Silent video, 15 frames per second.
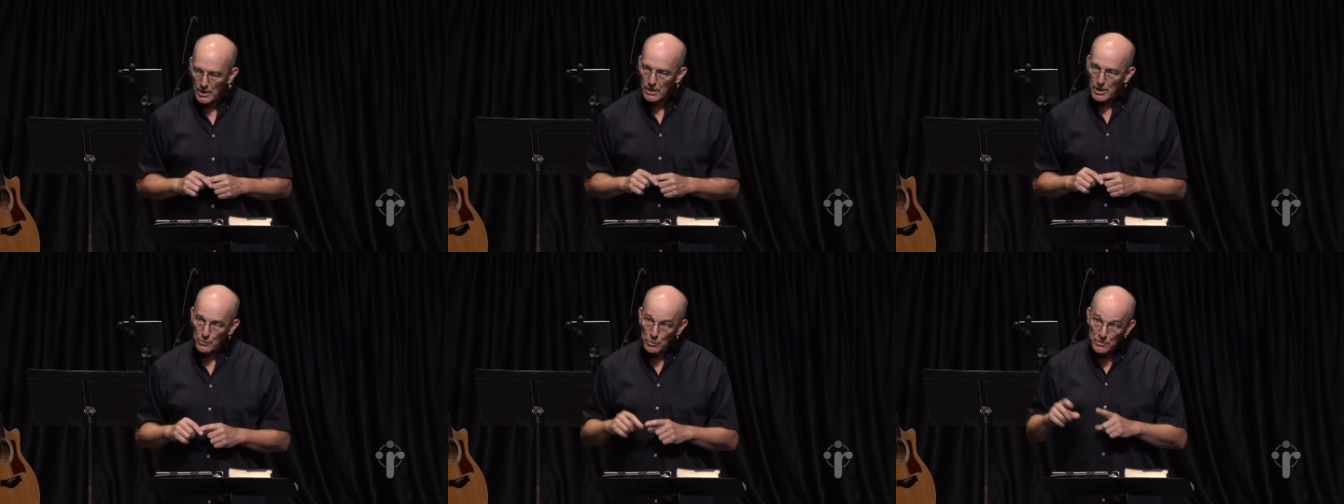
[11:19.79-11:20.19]

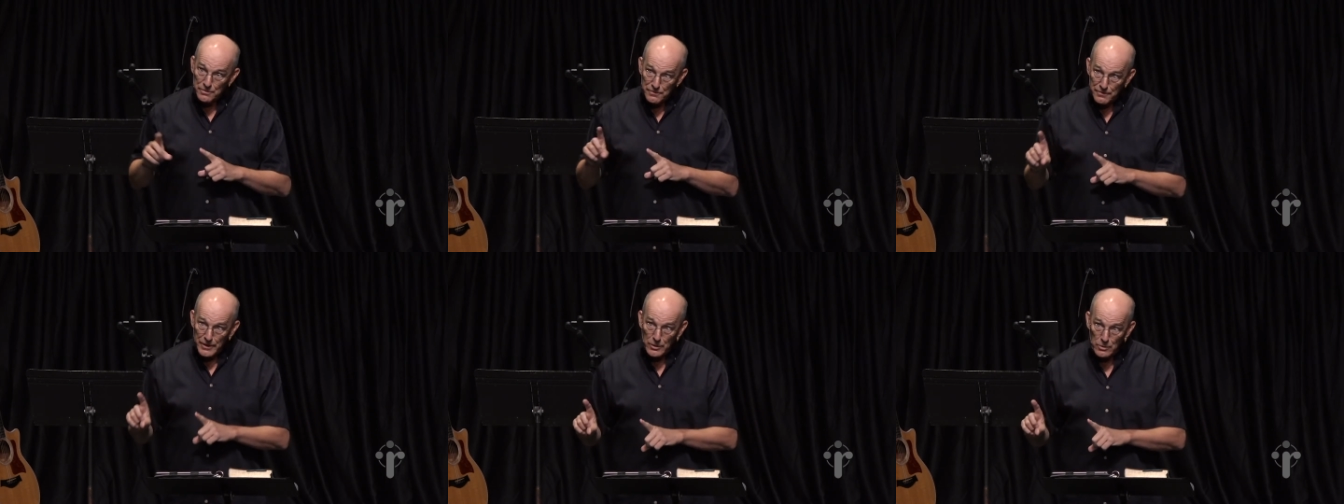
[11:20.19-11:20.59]
God
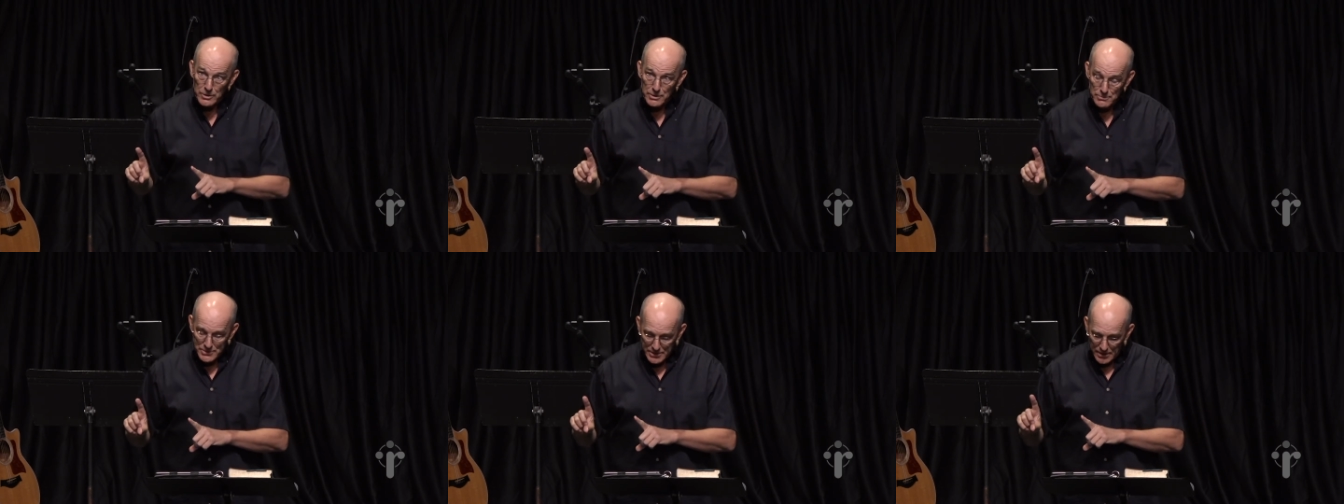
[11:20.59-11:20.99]
revealed
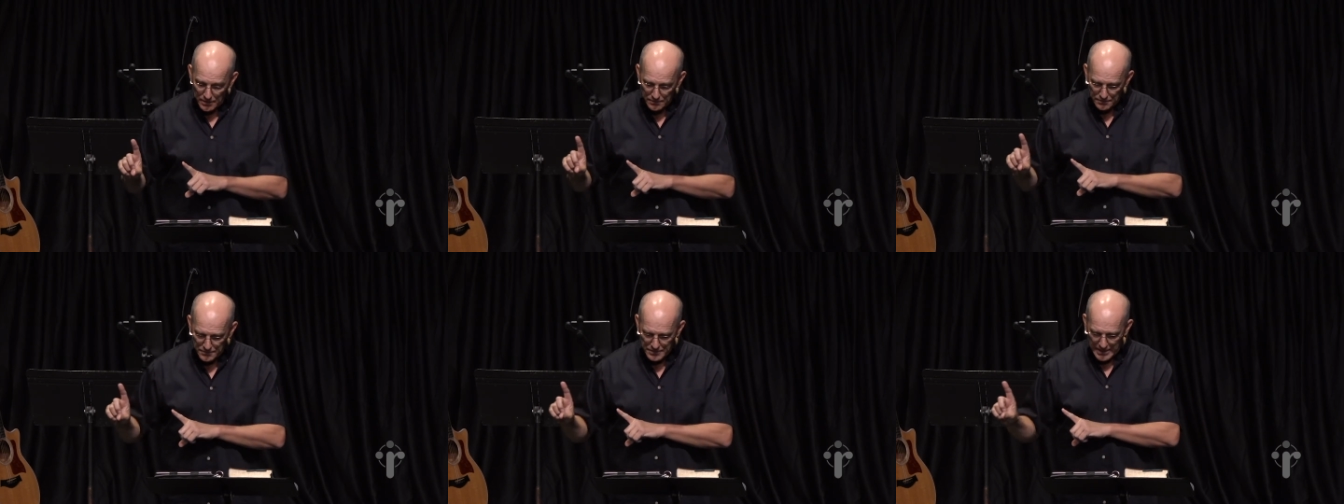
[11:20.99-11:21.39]

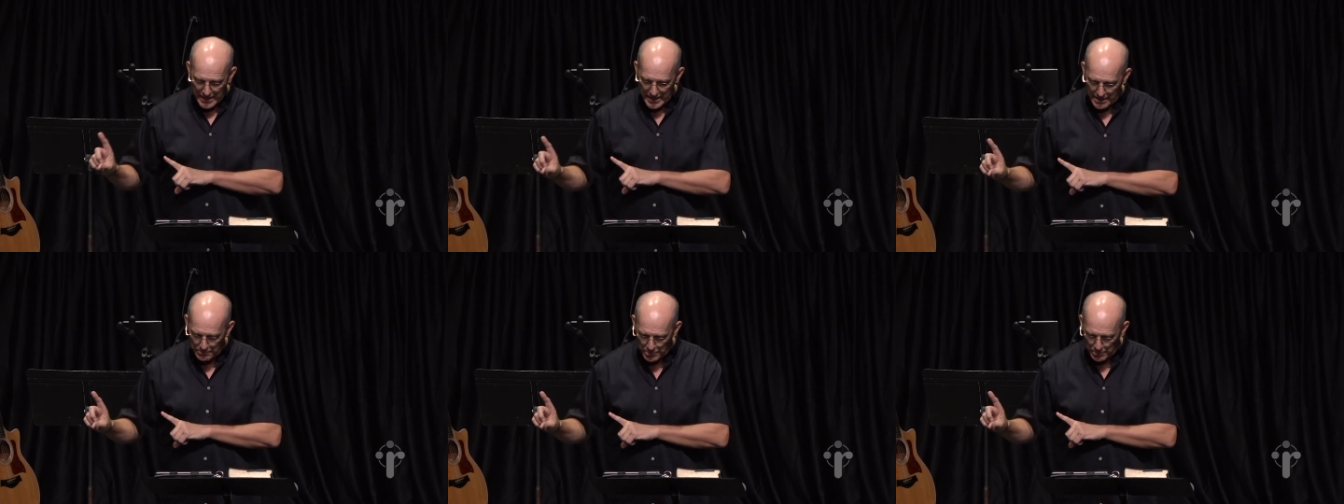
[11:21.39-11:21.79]
himself
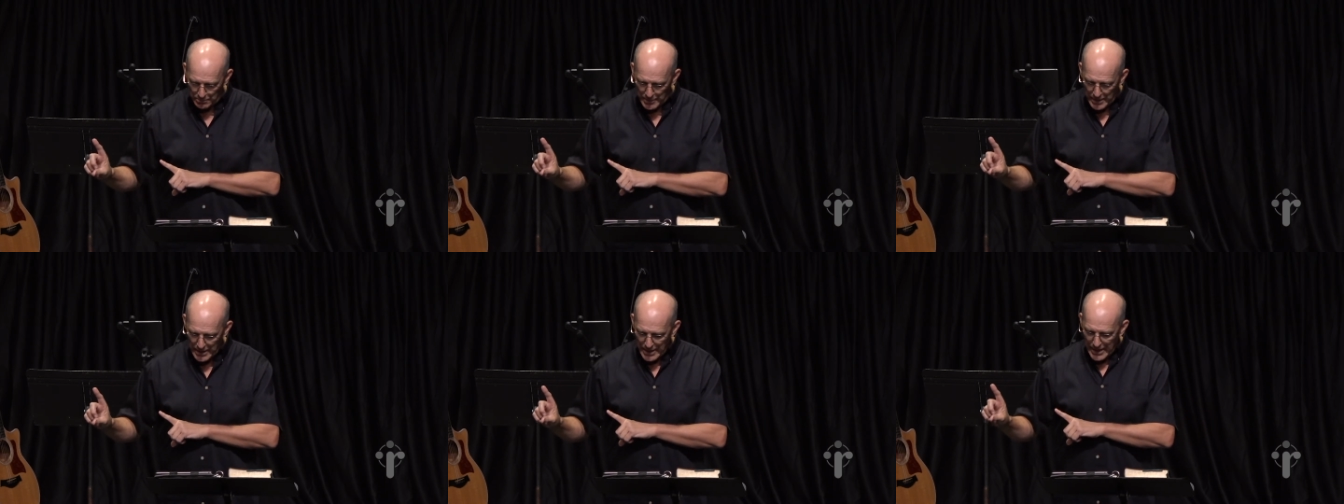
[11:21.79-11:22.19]
to
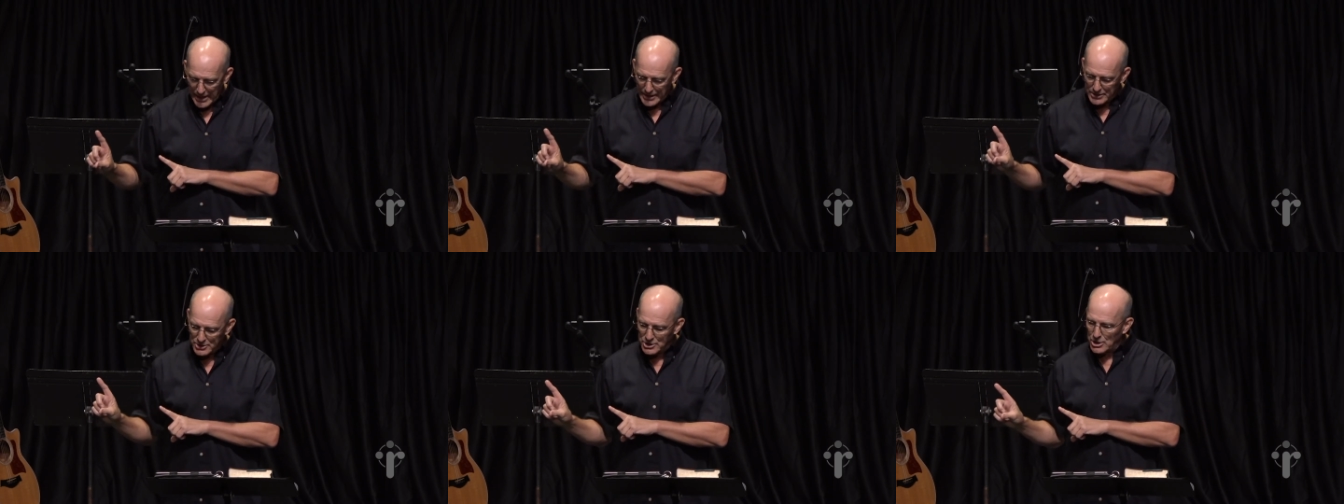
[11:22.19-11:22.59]
Abram
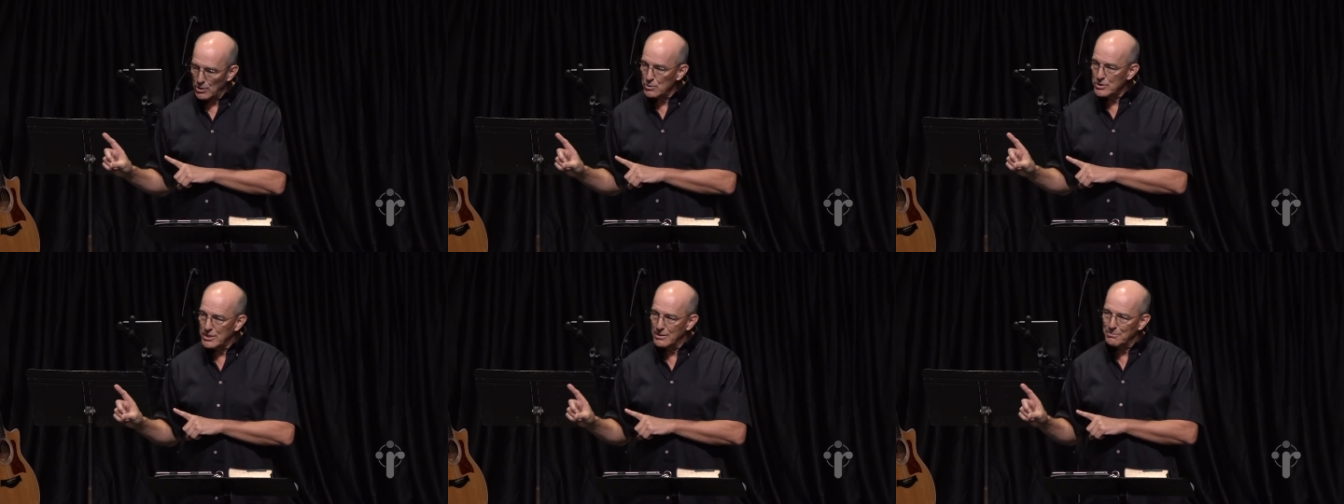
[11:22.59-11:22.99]
and
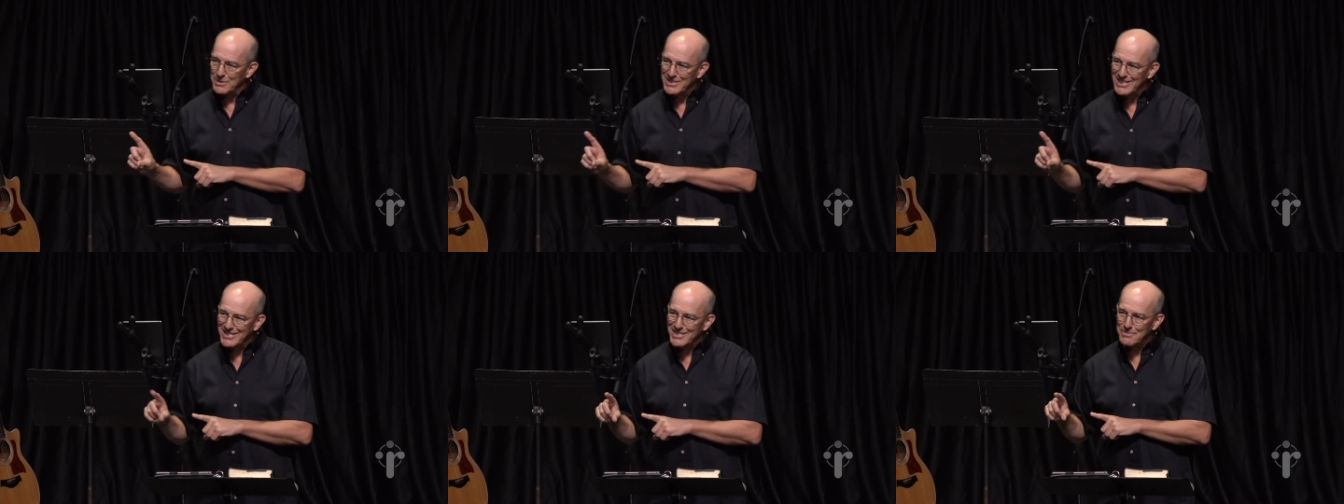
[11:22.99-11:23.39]
chose
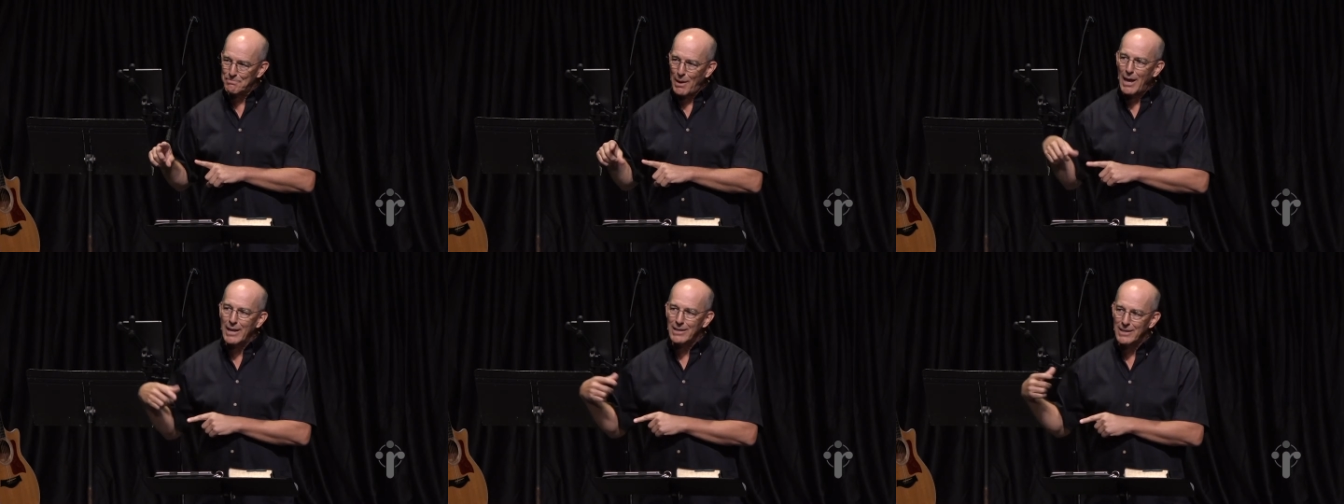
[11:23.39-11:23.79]
him
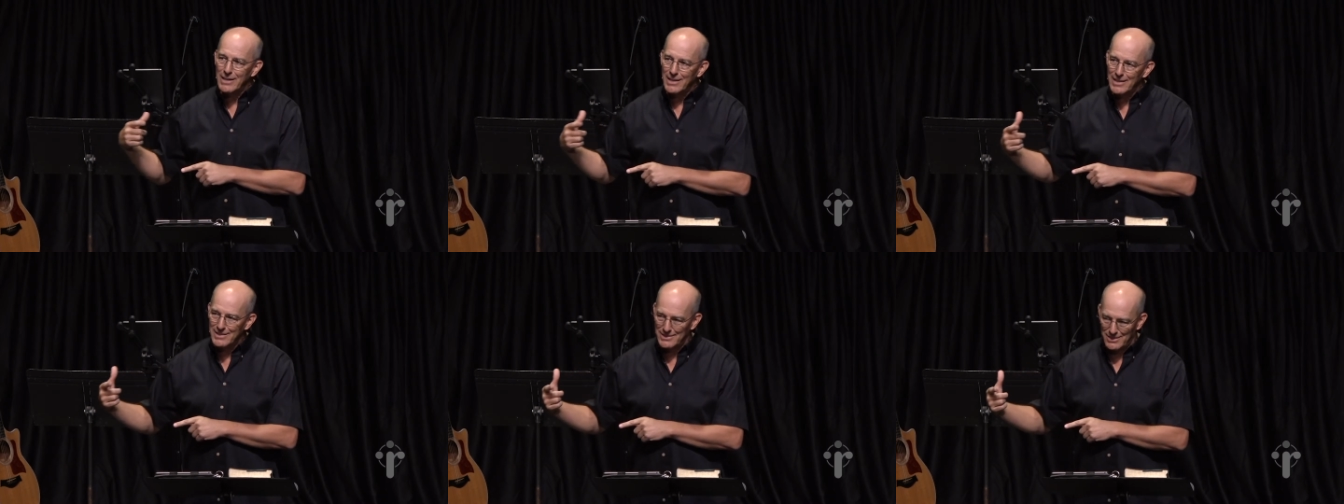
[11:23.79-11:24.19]
despite
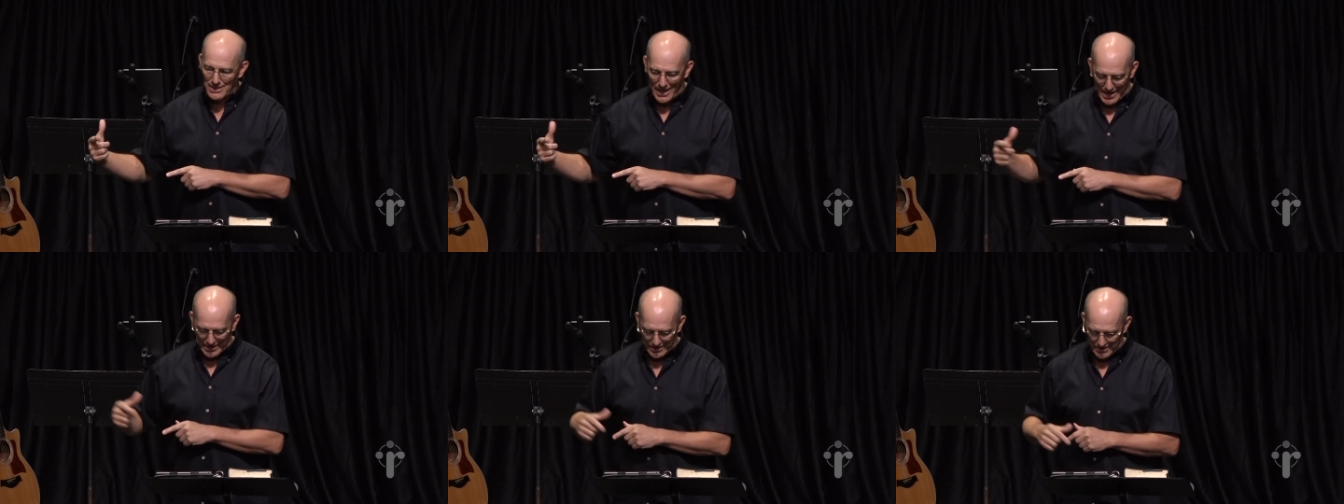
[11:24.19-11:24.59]
his
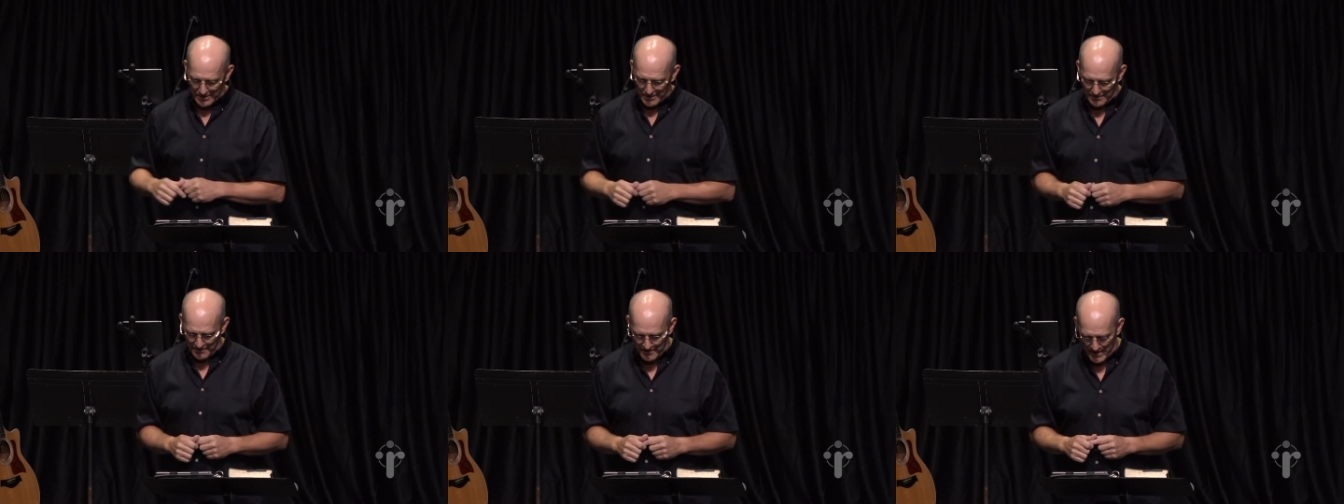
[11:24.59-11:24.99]
lack
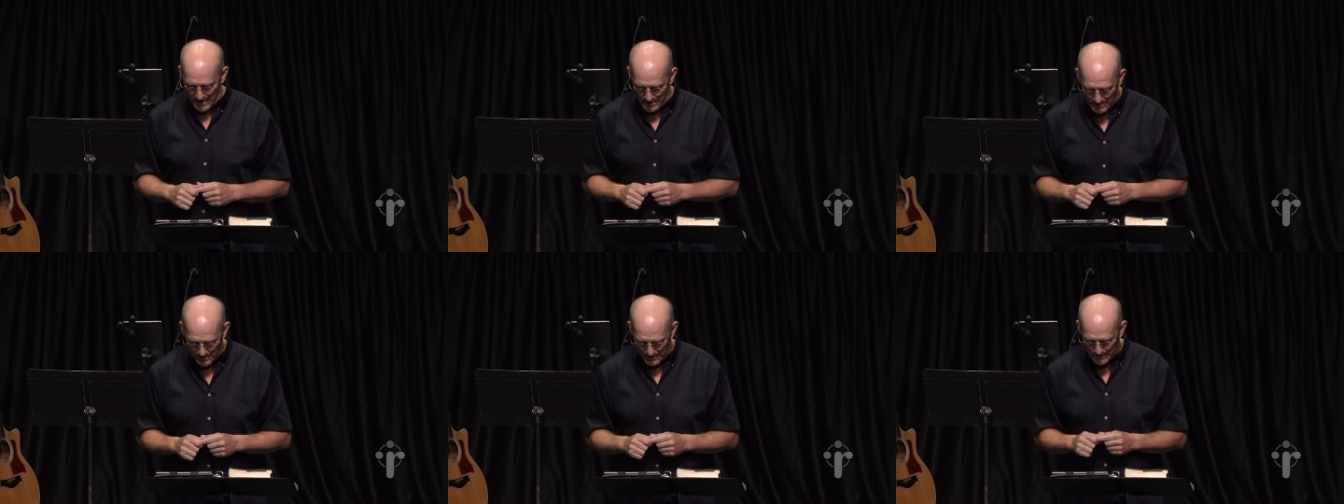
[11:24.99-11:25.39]
of faith,